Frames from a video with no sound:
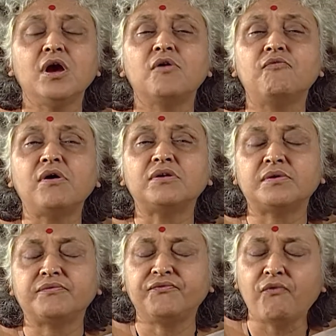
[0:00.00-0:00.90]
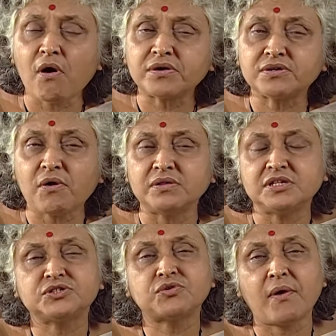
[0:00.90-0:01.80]
were fought on the
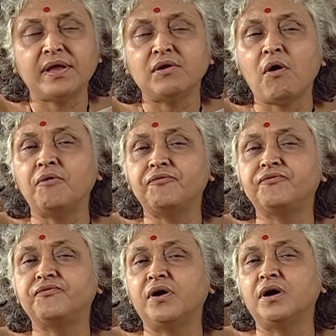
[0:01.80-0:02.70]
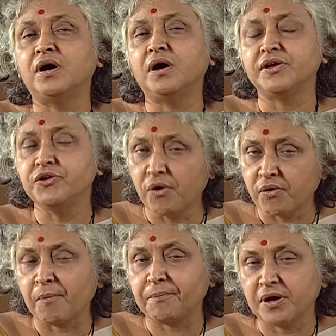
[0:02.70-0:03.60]
soil of
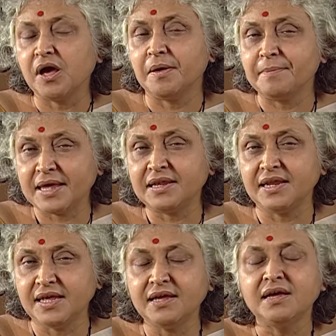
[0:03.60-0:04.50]
Europe mainly,